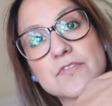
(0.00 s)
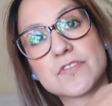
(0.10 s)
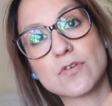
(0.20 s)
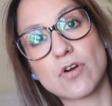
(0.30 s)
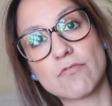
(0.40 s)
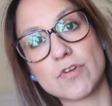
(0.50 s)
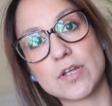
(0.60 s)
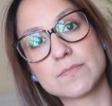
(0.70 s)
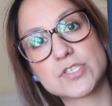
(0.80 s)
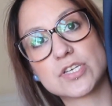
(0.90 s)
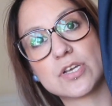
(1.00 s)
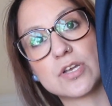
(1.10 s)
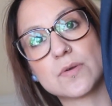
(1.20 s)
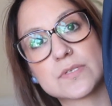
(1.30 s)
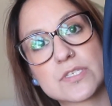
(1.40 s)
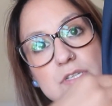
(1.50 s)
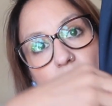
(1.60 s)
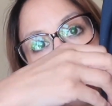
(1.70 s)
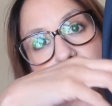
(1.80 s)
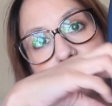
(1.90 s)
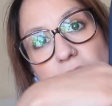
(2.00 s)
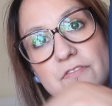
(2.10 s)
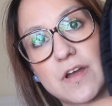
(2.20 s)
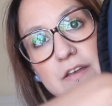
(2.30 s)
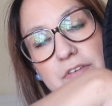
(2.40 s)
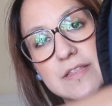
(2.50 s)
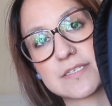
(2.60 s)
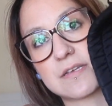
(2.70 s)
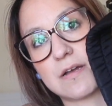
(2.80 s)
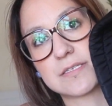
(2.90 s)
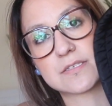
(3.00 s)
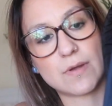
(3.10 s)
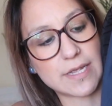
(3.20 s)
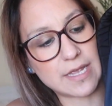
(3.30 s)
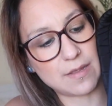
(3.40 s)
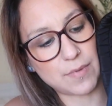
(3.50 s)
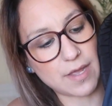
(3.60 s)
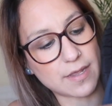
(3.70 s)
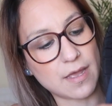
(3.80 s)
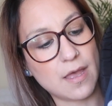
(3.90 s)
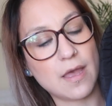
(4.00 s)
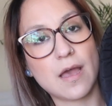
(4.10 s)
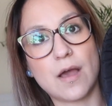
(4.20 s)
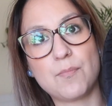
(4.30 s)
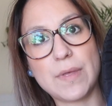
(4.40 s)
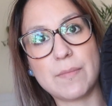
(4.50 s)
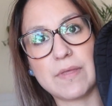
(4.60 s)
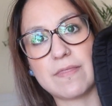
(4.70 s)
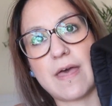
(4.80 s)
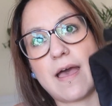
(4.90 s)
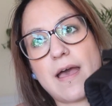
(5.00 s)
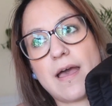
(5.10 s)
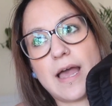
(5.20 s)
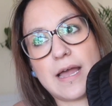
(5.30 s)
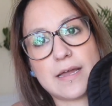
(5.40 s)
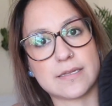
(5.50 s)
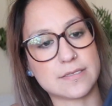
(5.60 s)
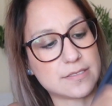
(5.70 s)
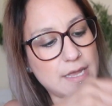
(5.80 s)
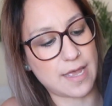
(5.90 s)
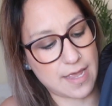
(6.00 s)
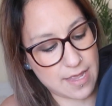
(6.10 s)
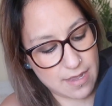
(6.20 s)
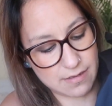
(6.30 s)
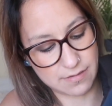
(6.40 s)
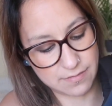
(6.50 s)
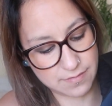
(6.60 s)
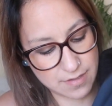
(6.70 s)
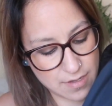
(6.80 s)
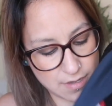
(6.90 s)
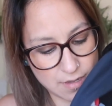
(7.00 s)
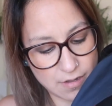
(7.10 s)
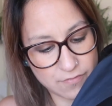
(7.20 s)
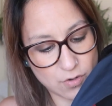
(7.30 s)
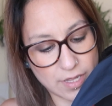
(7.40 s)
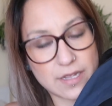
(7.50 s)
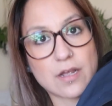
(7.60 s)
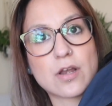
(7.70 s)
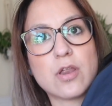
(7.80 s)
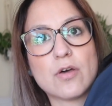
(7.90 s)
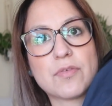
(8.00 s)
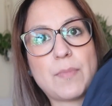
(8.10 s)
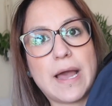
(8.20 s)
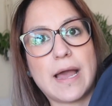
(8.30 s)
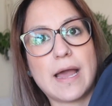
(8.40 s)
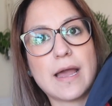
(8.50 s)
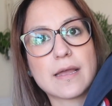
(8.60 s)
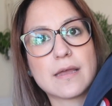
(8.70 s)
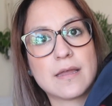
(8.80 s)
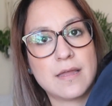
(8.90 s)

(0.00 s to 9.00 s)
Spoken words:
you've still got room to slot stuff kind of in the side. So I keep like a bib in there, and I've got like a cloth bag